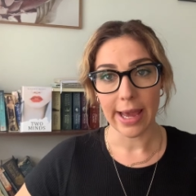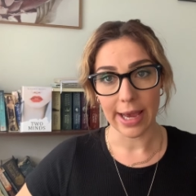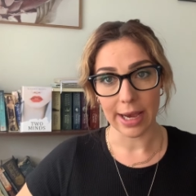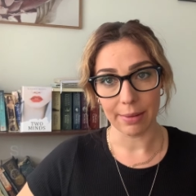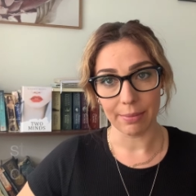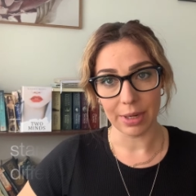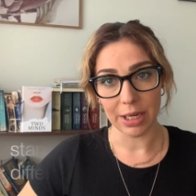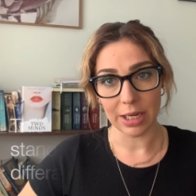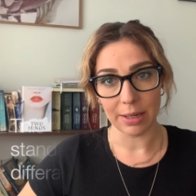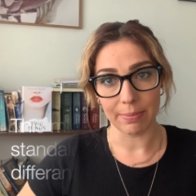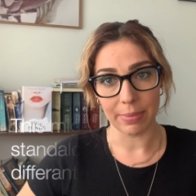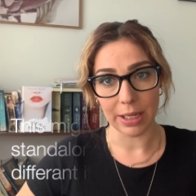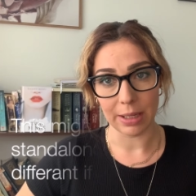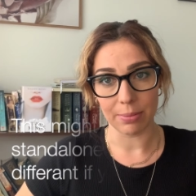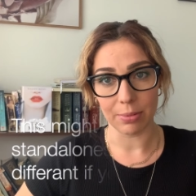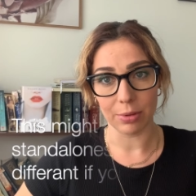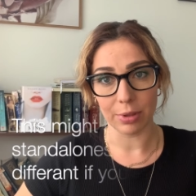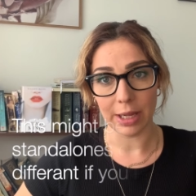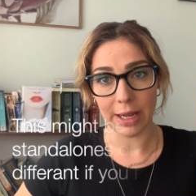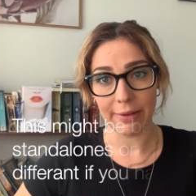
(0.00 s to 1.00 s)
how many
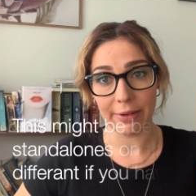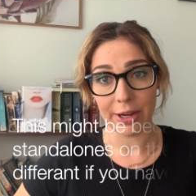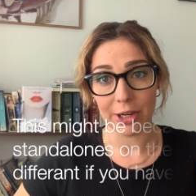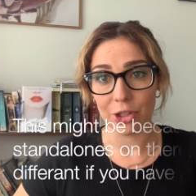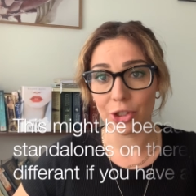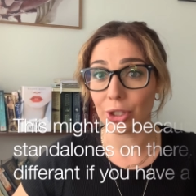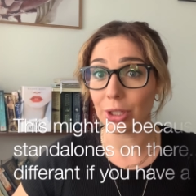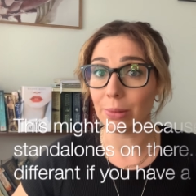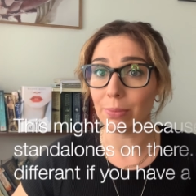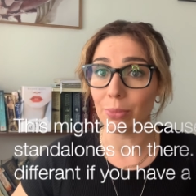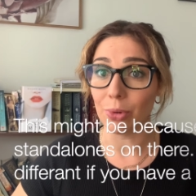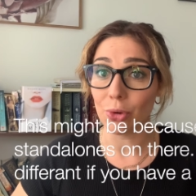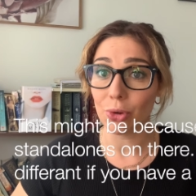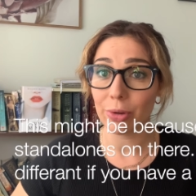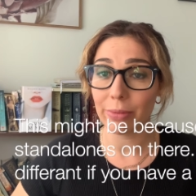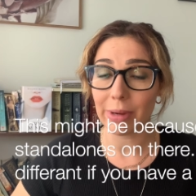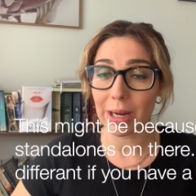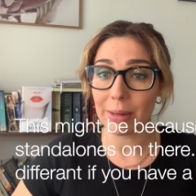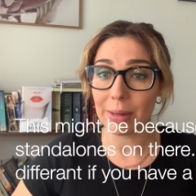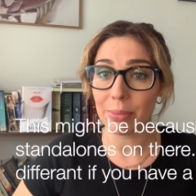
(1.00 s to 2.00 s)
people have actually
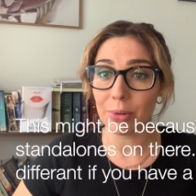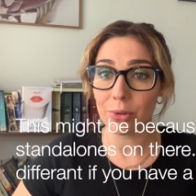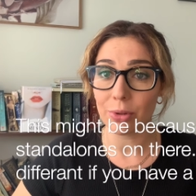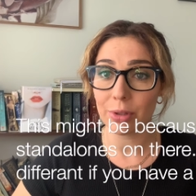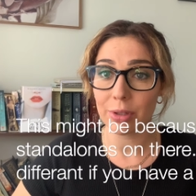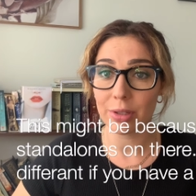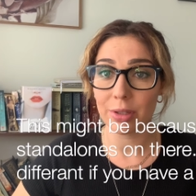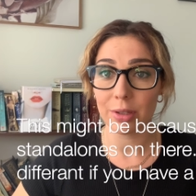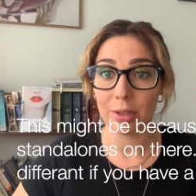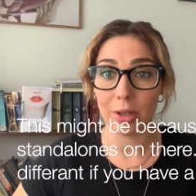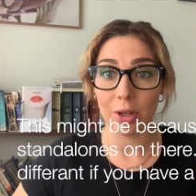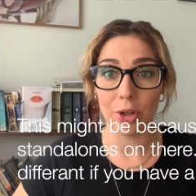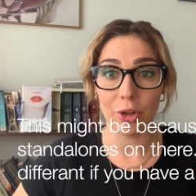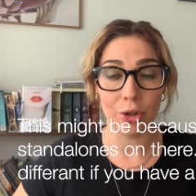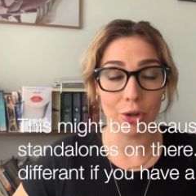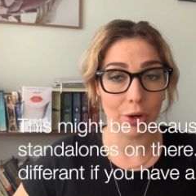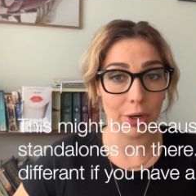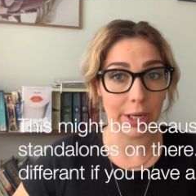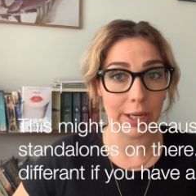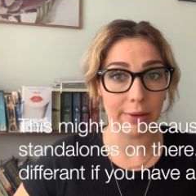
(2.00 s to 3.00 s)
bought my books
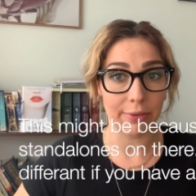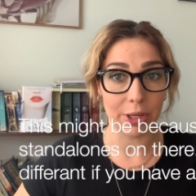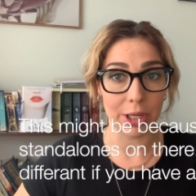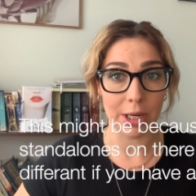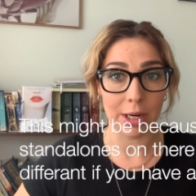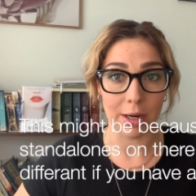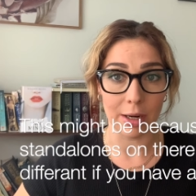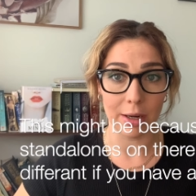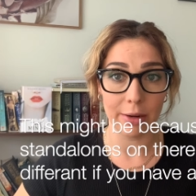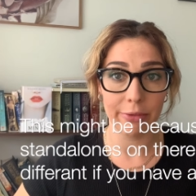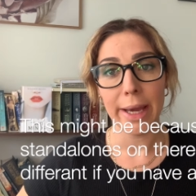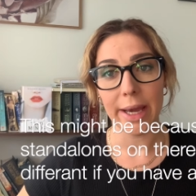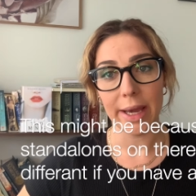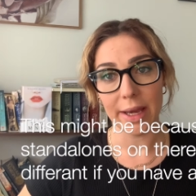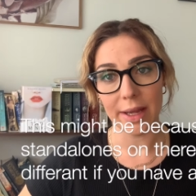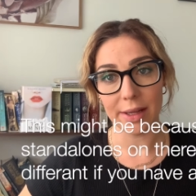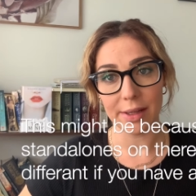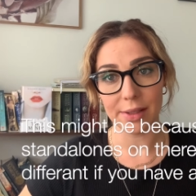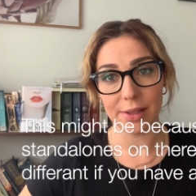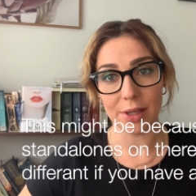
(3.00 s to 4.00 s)
not even half
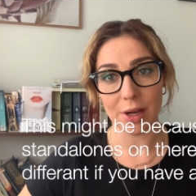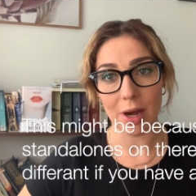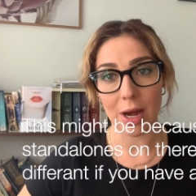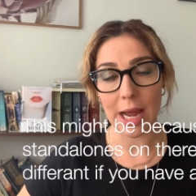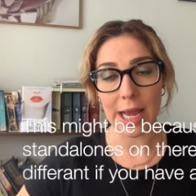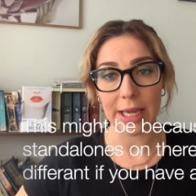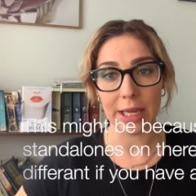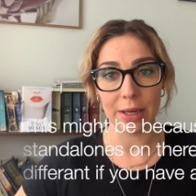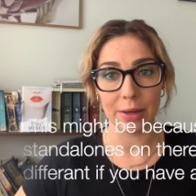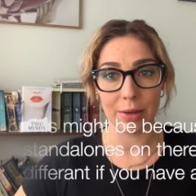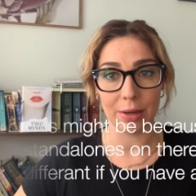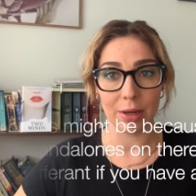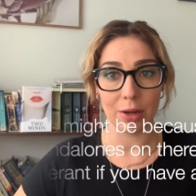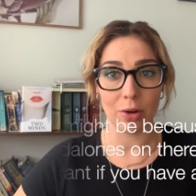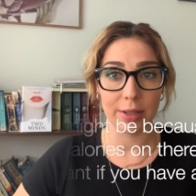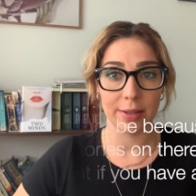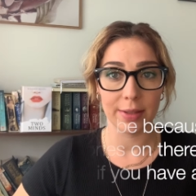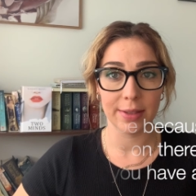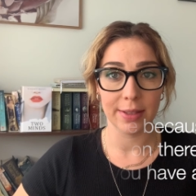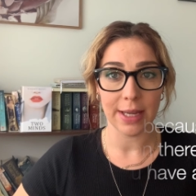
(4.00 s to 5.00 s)
and I can
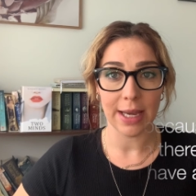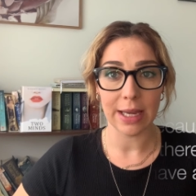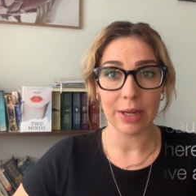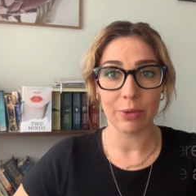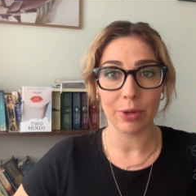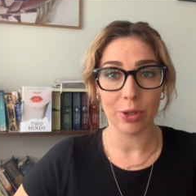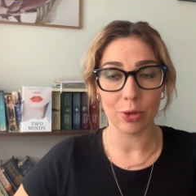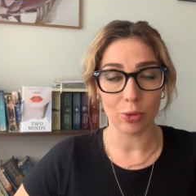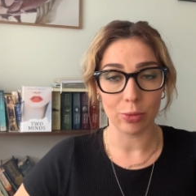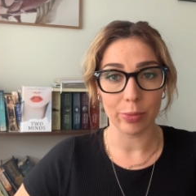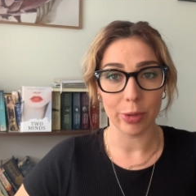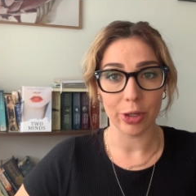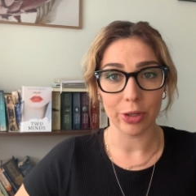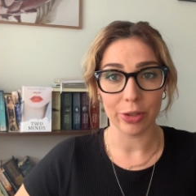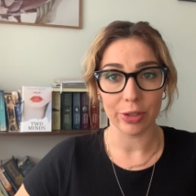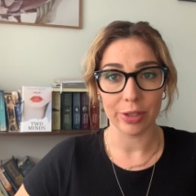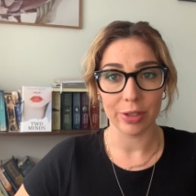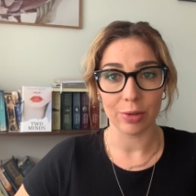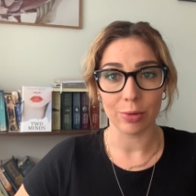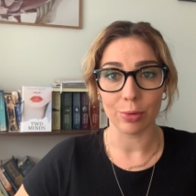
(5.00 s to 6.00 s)
say with
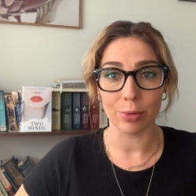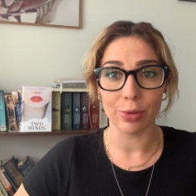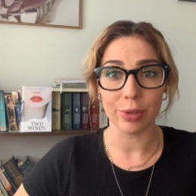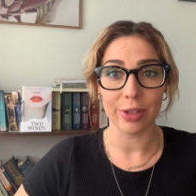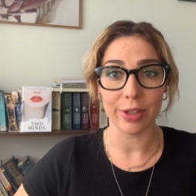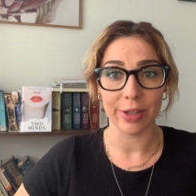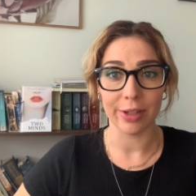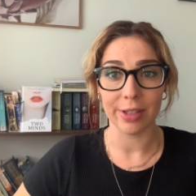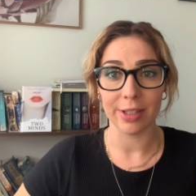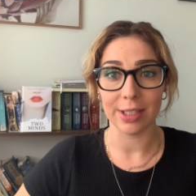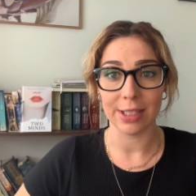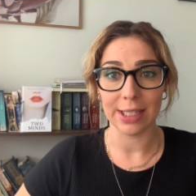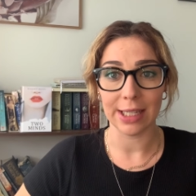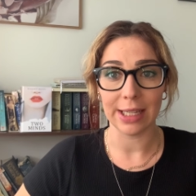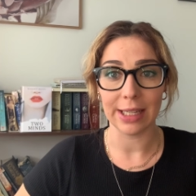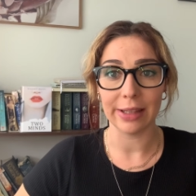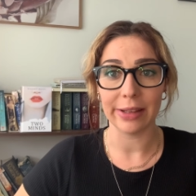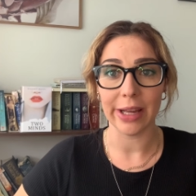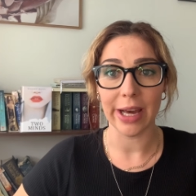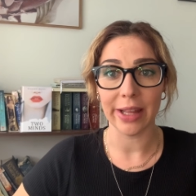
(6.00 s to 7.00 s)
almost all
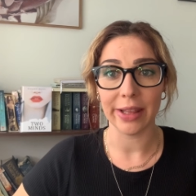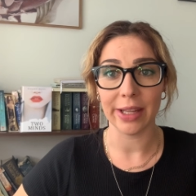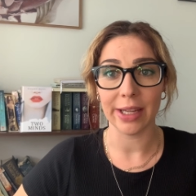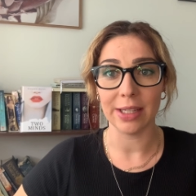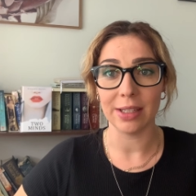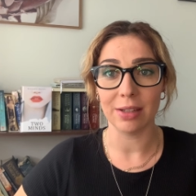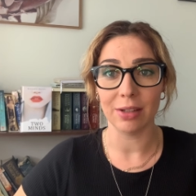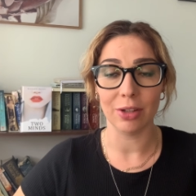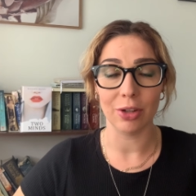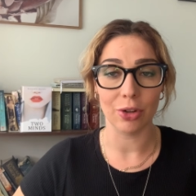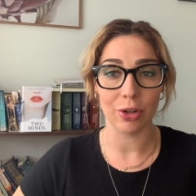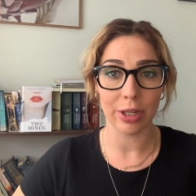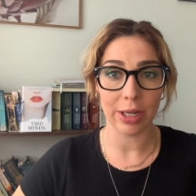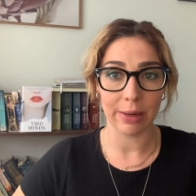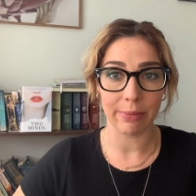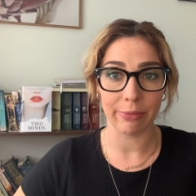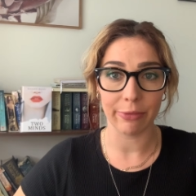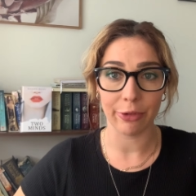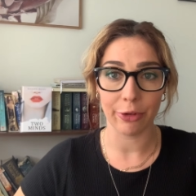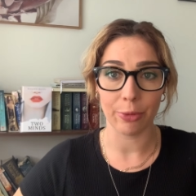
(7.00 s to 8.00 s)
certainty that they did not
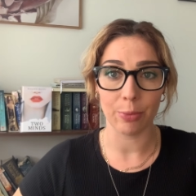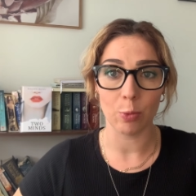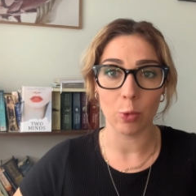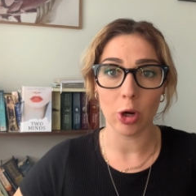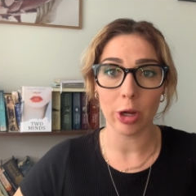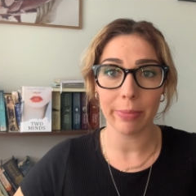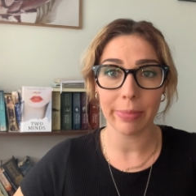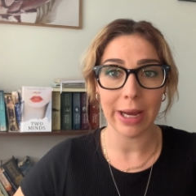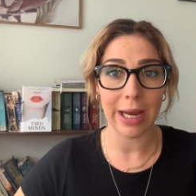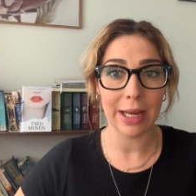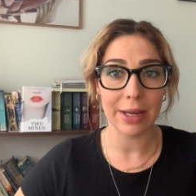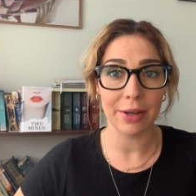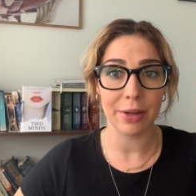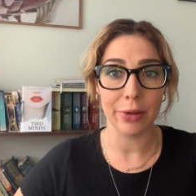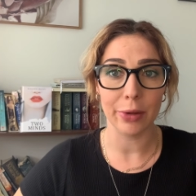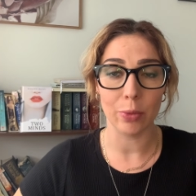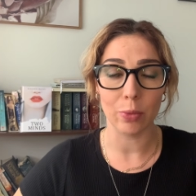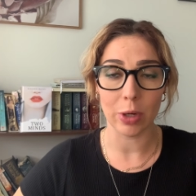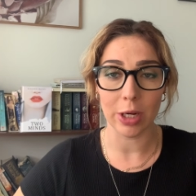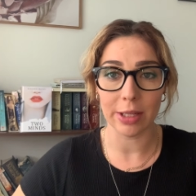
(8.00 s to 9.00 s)
come from Wattpad
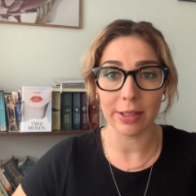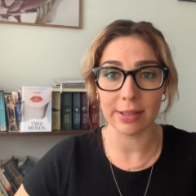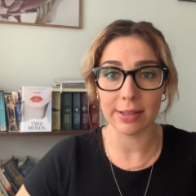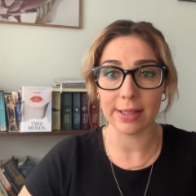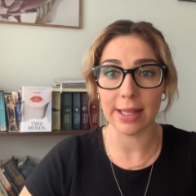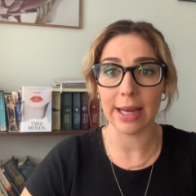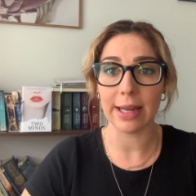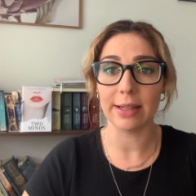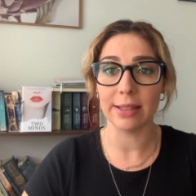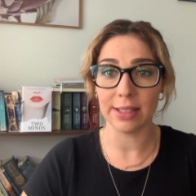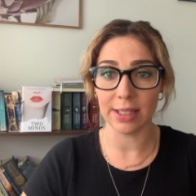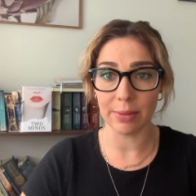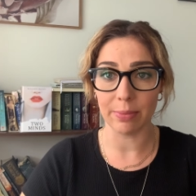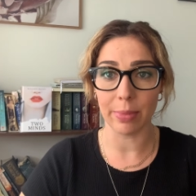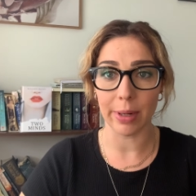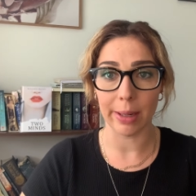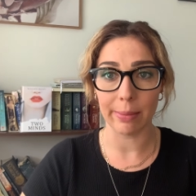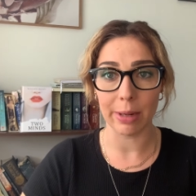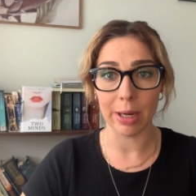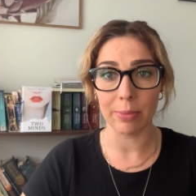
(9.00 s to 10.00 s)
the ones that did
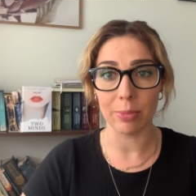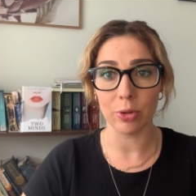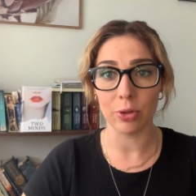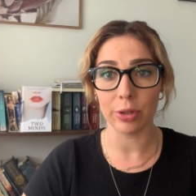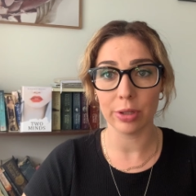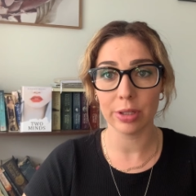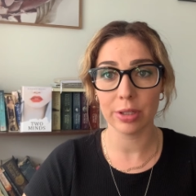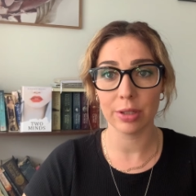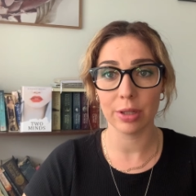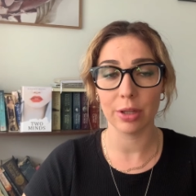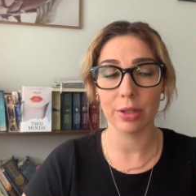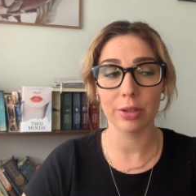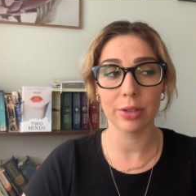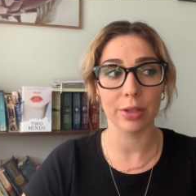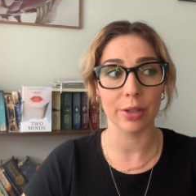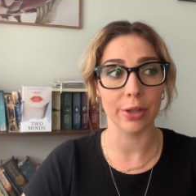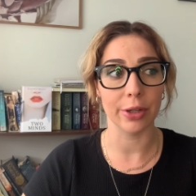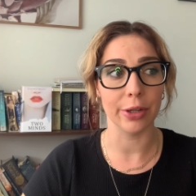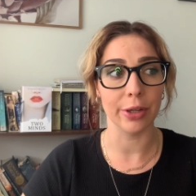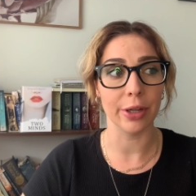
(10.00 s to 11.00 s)
buy my books
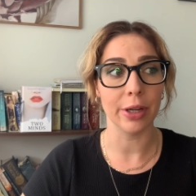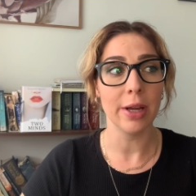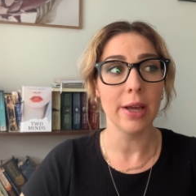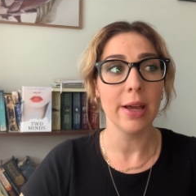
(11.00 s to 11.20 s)
so